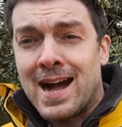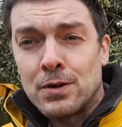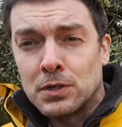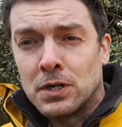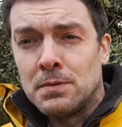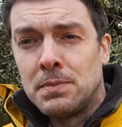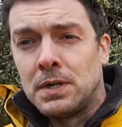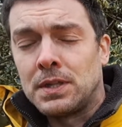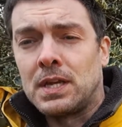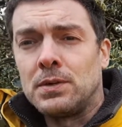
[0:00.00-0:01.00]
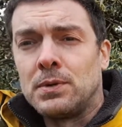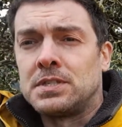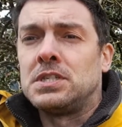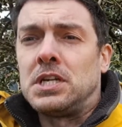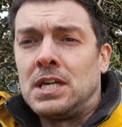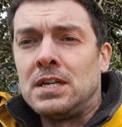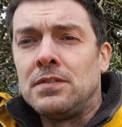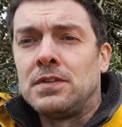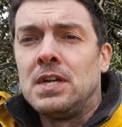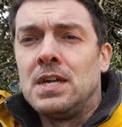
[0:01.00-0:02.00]
outcome that you want
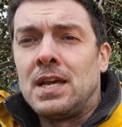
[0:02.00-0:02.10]
achieved